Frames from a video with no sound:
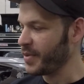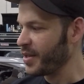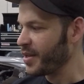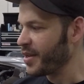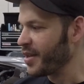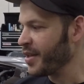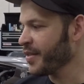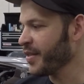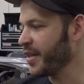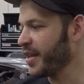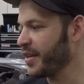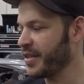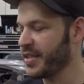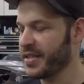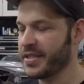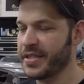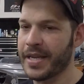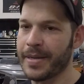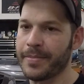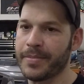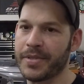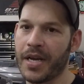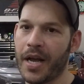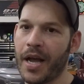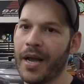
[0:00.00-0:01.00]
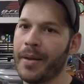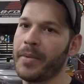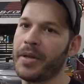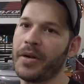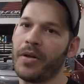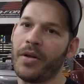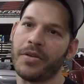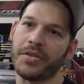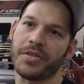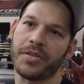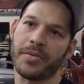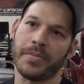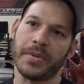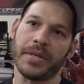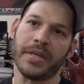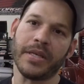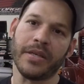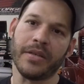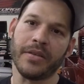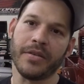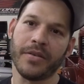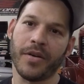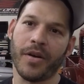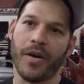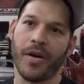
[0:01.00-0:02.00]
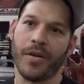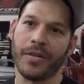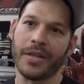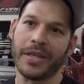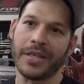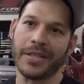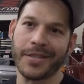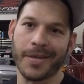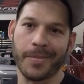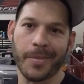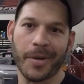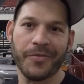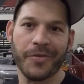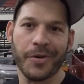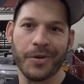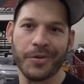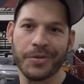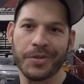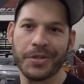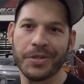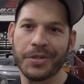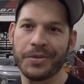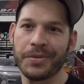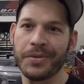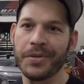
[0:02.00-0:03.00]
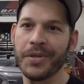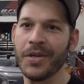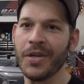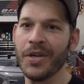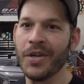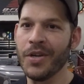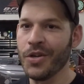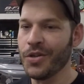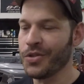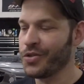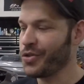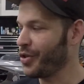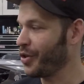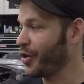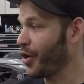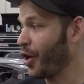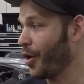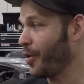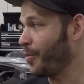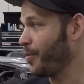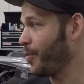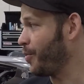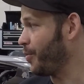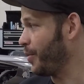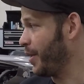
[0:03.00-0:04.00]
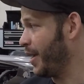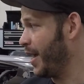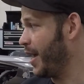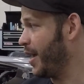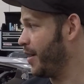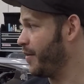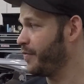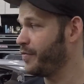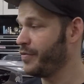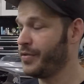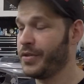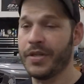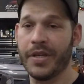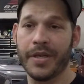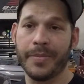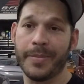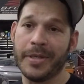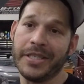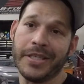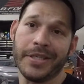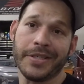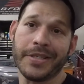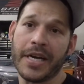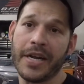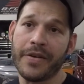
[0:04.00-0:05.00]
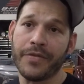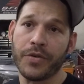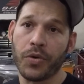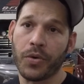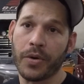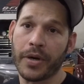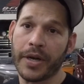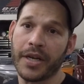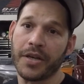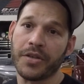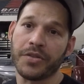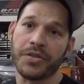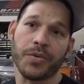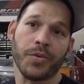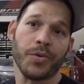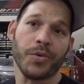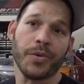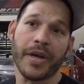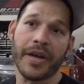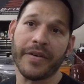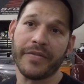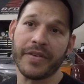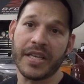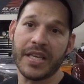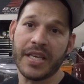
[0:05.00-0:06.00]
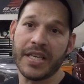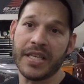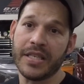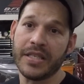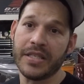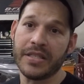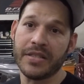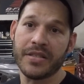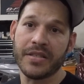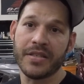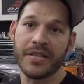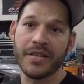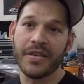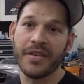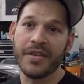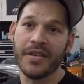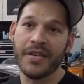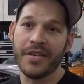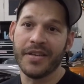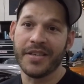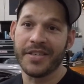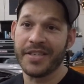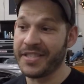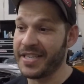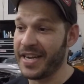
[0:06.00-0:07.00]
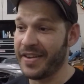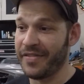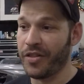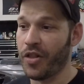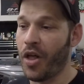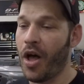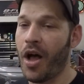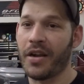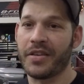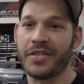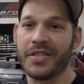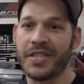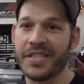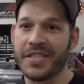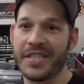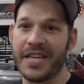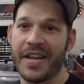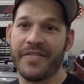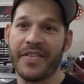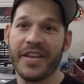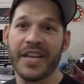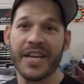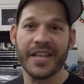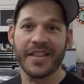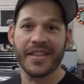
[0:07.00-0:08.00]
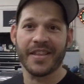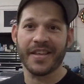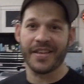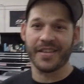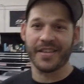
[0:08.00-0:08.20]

And then at the same time, it'll also be all linked on my phone too. So the car won't have, I mean, it doesn't have door handles, it won't have keys, it doesn't have locks, it doesn't have anything.